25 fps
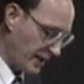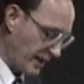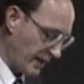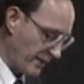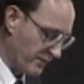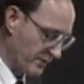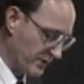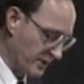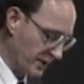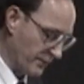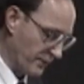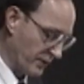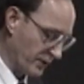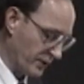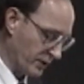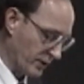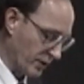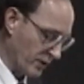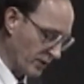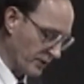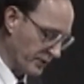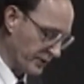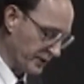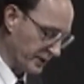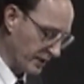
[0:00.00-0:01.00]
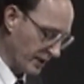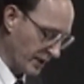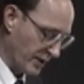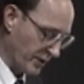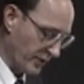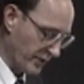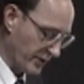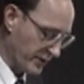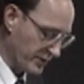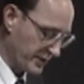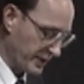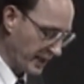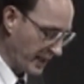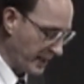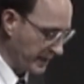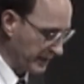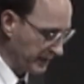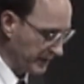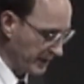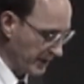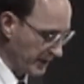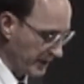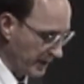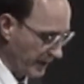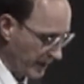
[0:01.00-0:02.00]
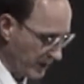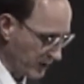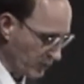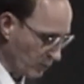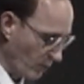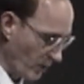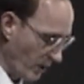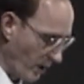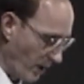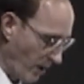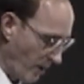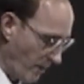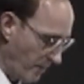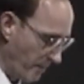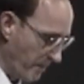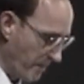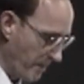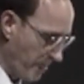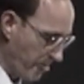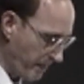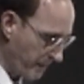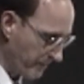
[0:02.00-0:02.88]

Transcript: have difficulty understanding it as well.